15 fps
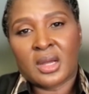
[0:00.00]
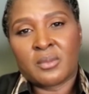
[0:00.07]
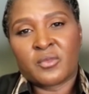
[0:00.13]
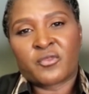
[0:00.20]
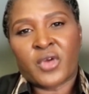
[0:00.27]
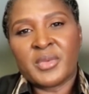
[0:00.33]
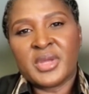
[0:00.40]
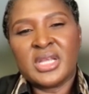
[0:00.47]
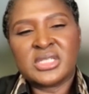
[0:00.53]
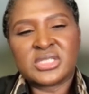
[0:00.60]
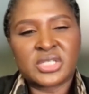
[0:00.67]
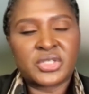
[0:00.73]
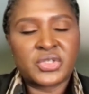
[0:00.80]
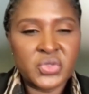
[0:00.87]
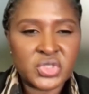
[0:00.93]
Um, mm-hmm. from an
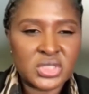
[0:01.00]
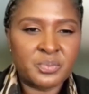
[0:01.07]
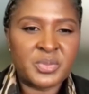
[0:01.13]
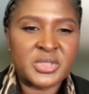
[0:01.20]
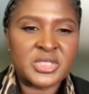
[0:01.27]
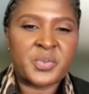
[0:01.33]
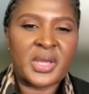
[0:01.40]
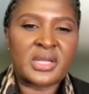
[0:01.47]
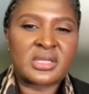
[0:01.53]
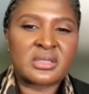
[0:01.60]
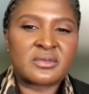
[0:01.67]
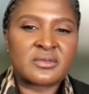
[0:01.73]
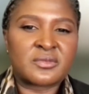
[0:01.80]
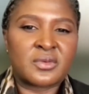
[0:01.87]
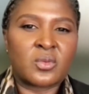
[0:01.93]
institutional
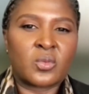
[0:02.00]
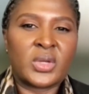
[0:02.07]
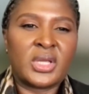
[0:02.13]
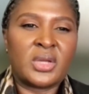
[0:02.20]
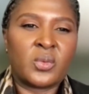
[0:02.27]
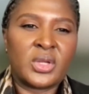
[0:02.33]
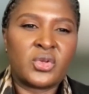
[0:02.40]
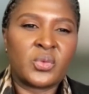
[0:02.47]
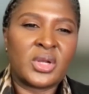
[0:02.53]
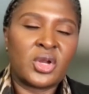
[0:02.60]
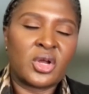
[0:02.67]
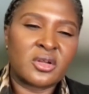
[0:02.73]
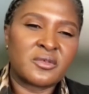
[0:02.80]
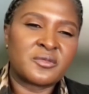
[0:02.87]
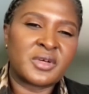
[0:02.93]
perspective, we, we do a
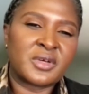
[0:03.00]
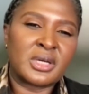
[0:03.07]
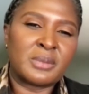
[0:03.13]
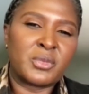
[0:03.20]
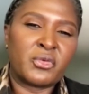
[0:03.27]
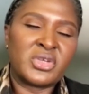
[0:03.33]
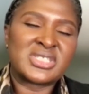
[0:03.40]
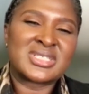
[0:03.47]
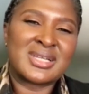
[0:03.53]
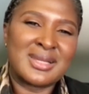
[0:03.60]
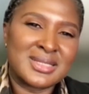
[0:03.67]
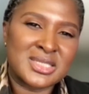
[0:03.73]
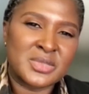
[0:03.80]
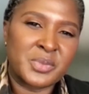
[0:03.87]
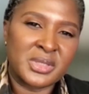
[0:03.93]
lot of uh,
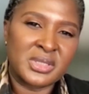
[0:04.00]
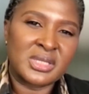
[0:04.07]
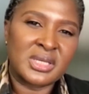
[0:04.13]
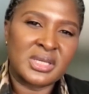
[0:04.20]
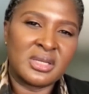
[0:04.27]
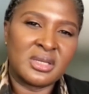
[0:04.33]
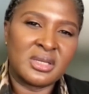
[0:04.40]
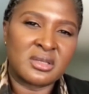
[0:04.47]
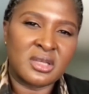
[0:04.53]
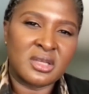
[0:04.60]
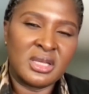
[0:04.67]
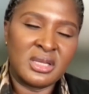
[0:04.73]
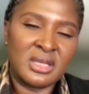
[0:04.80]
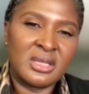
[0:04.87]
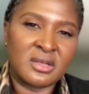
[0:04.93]
resilience building in,
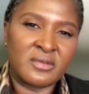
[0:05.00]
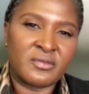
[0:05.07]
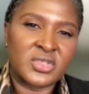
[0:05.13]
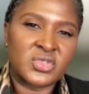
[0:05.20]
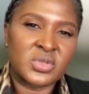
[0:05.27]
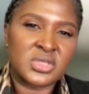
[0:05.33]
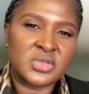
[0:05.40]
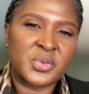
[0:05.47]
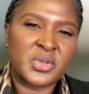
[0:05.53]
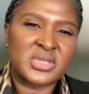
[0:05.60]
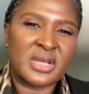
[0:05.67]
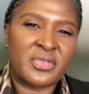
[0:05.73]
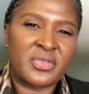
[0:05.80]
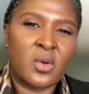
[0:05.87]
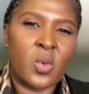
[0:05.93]
in individuals
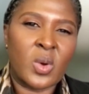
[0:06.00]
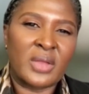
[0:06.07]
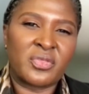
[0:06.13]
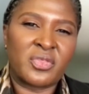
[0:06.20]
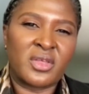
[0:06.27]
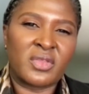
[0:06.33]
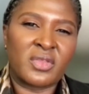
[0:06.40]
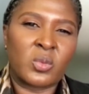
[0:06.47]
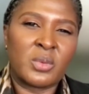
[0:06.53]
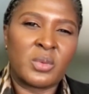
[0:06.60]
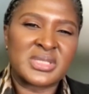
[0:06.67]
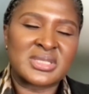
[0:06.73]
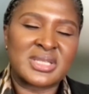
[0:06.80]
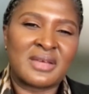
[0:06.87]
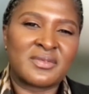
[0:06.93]
because I think one thing that we
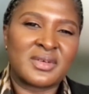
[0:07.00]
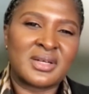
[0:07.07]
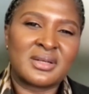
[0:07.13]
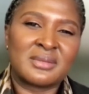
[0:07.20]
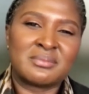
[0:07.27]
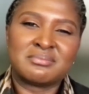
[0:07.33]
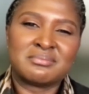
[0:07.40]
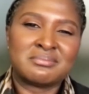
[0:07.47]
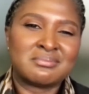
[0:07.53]
must never